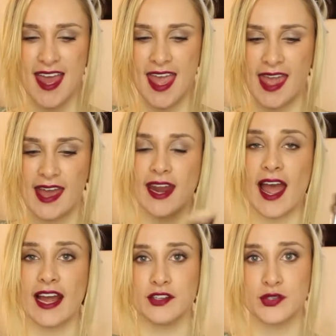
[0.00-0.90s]
And
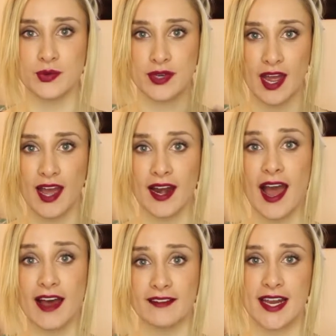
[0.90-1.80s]
I do not
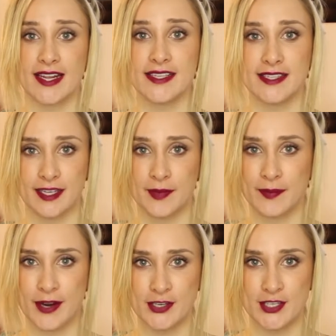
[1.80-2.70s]
have any Sigma
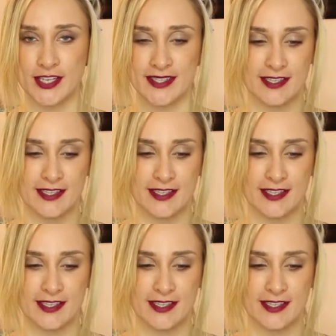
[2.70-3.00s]
brushes.